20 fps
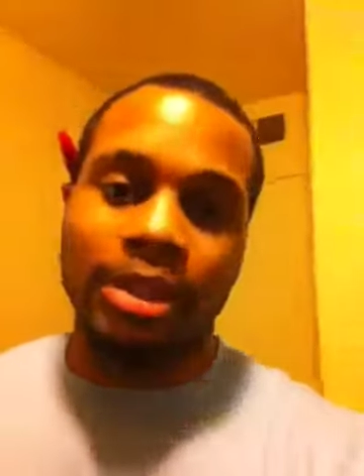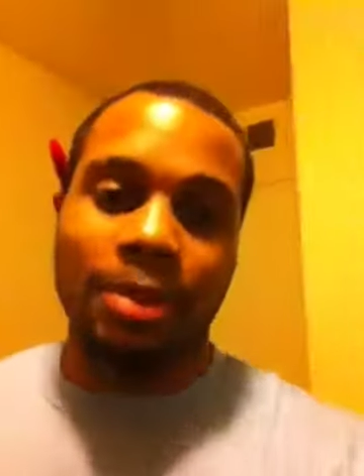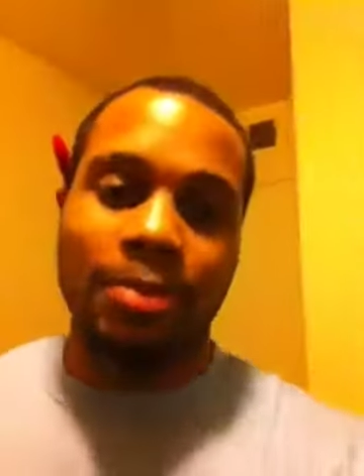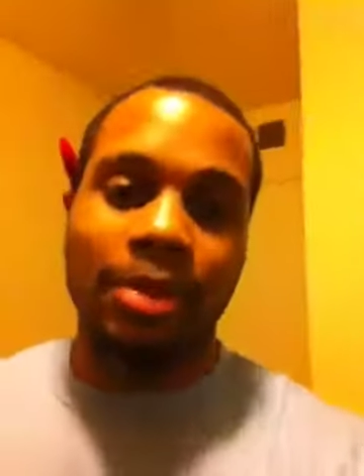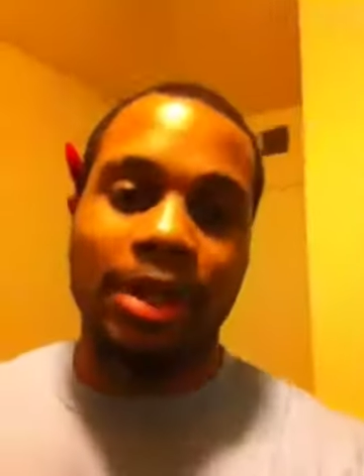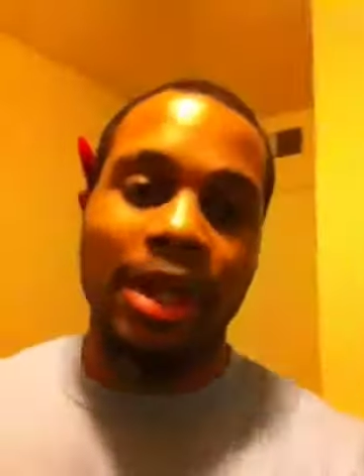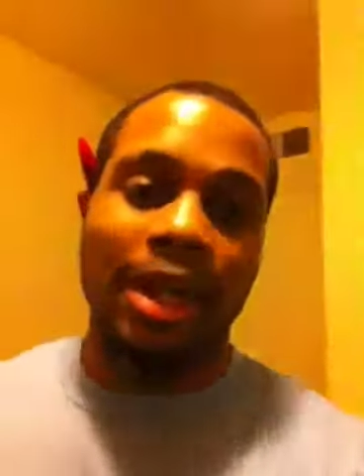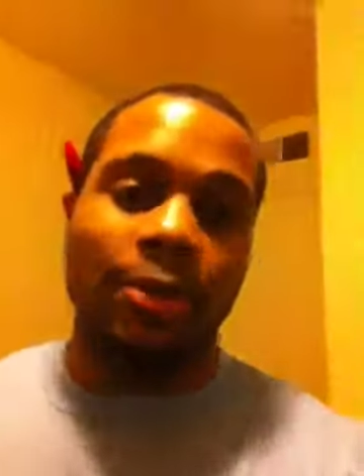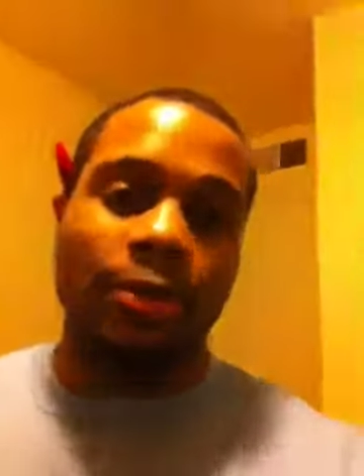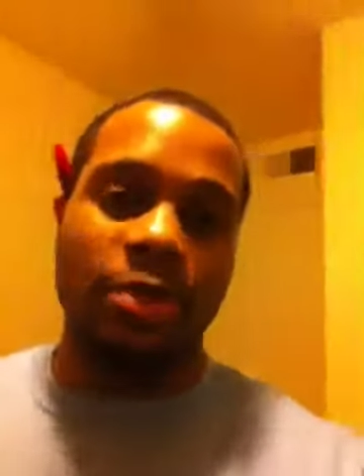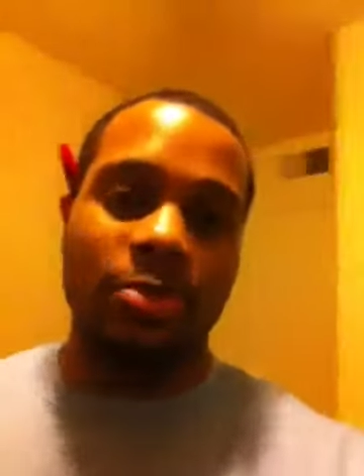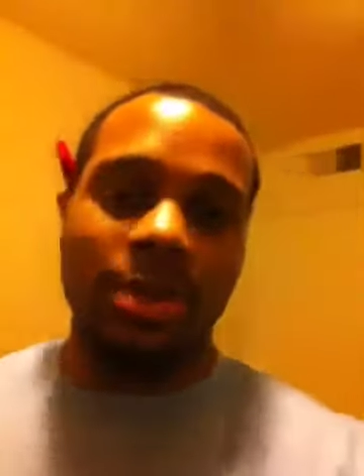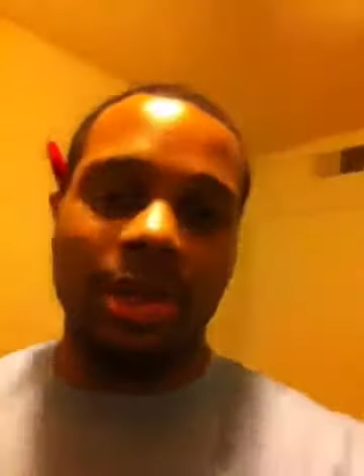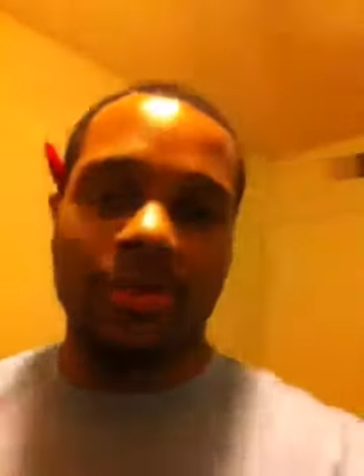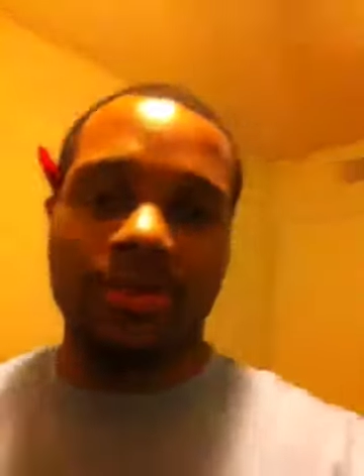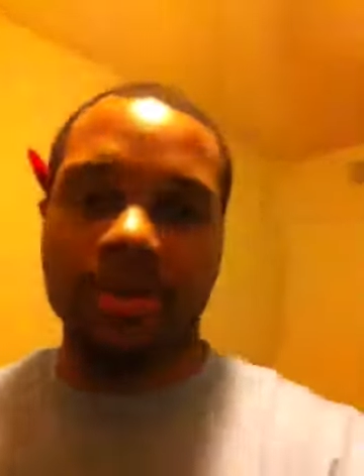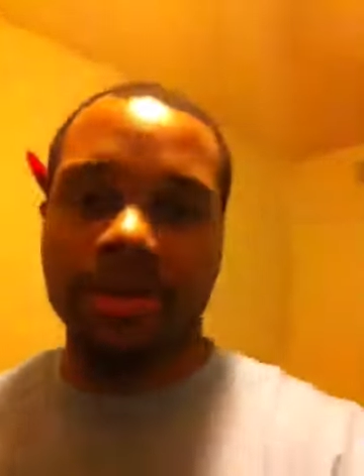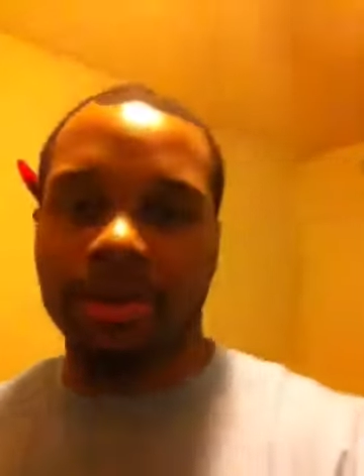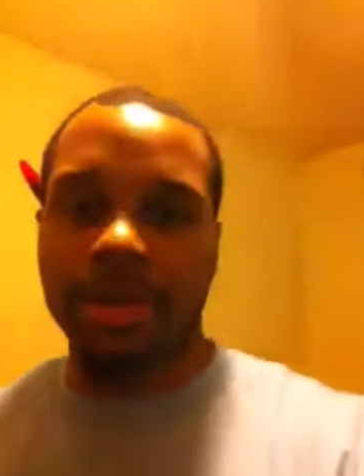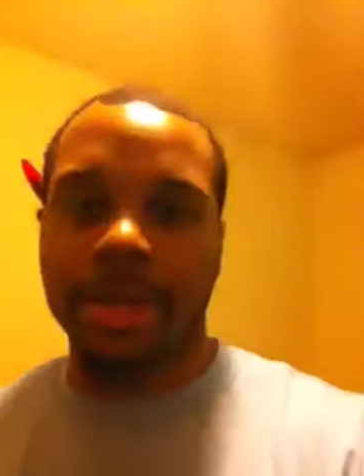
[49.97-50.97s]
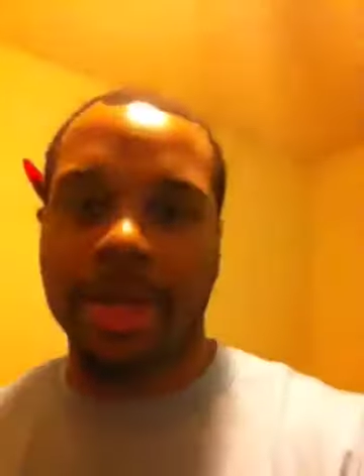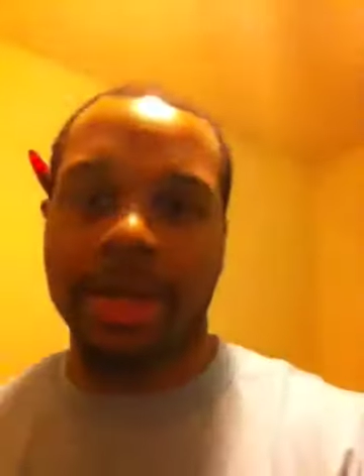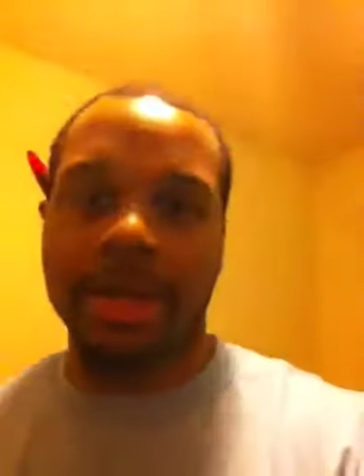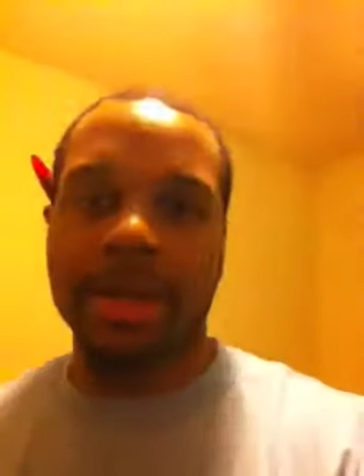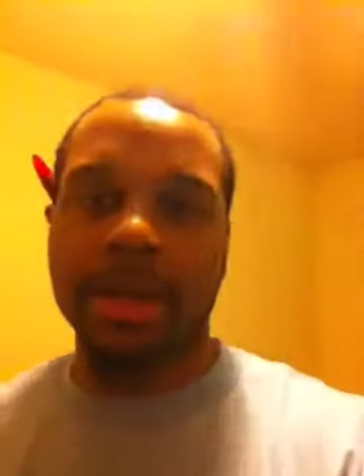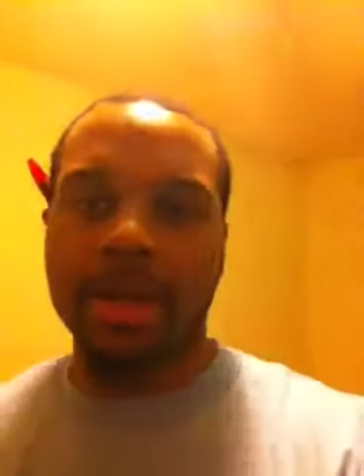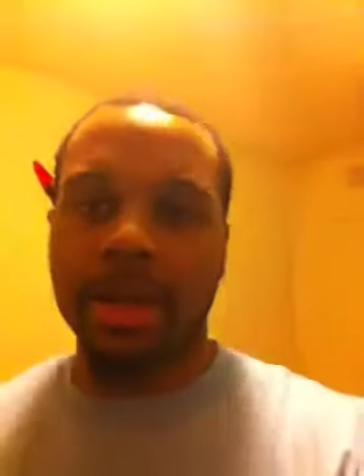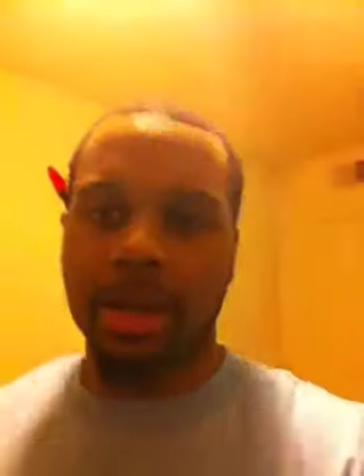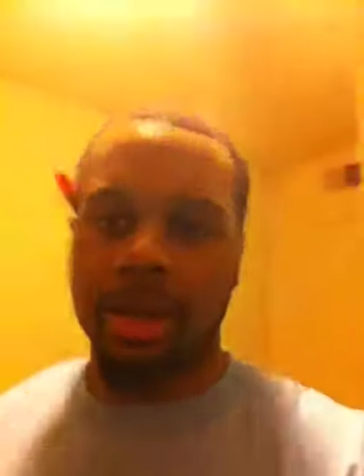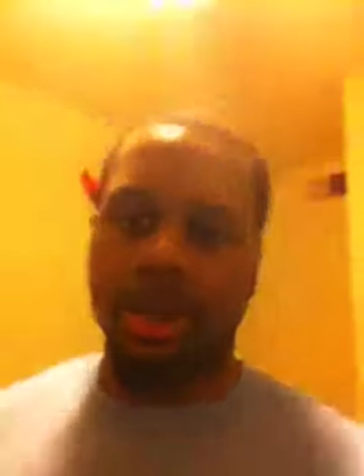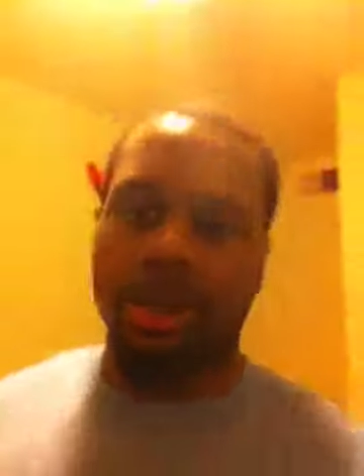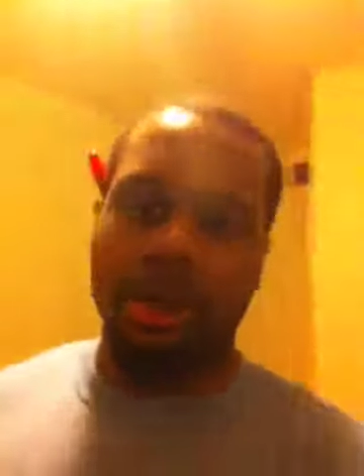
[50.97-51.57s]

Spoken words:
I been had respect for the man, you